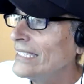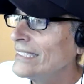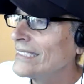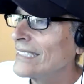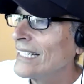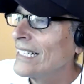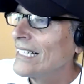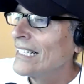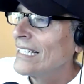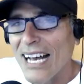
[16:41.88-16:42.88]
is,
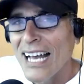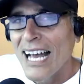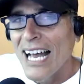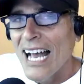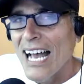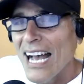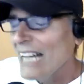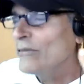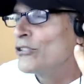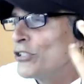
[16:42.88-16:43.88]

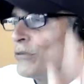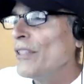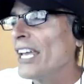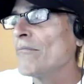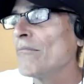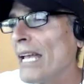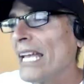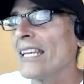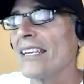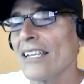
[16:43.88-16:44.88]
how do they
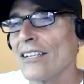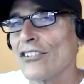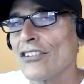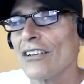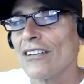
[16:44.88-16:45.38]
manage